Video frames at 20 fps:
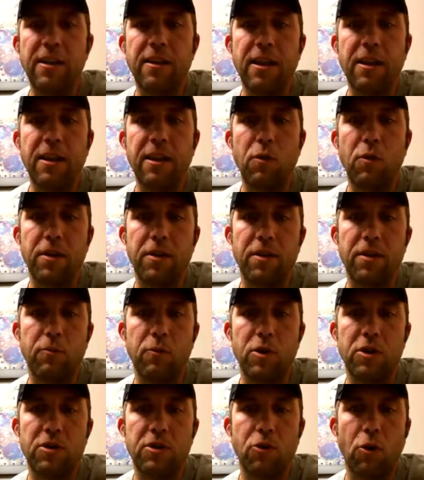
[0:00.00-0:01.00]
thing with
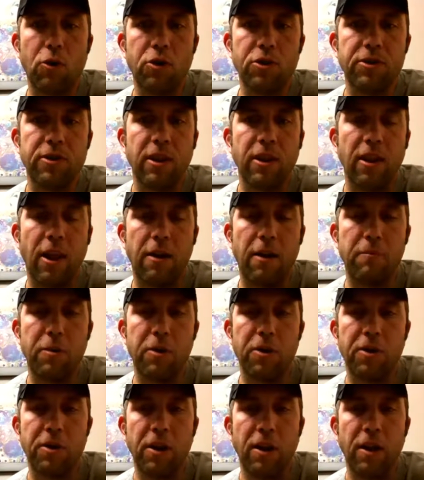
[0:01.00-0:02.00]
sourcing
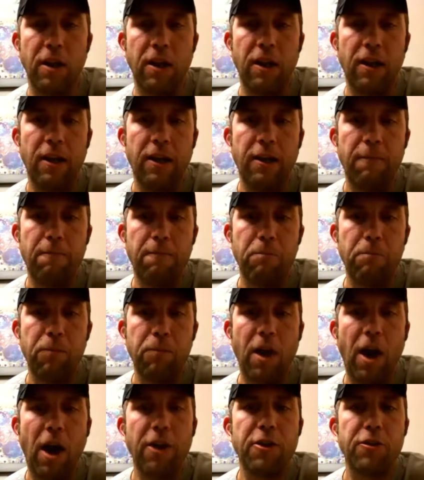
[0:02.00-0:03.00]
lumber,
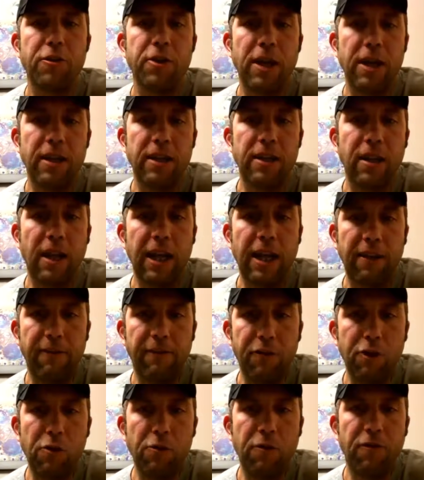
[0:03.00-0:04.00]
other than like
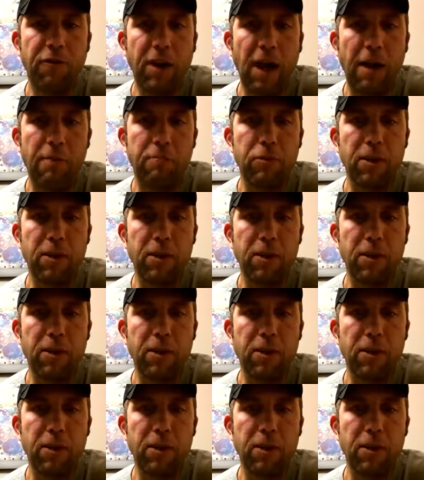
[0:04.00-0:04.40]
if you've got